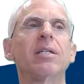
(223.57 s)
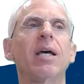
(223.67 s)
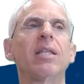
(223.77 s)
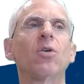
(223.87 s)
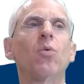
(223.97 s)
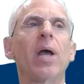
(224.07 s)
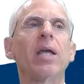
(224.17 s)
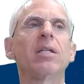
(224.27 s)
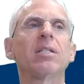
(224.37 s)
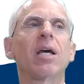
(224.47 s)
and the
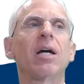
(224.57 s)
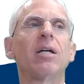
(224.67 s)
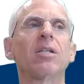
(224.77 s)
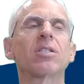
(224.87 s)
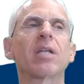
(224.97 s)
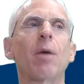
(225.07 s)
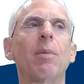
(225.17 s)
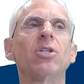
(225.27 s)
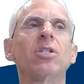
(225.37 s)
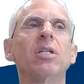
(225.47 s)
weight tells how
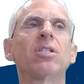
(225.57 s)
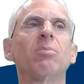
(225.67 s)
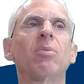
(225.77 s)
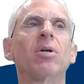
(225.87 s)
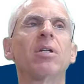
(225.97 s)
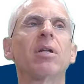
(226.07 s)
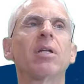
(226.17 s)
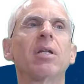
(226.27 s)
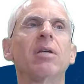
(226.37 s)
much each input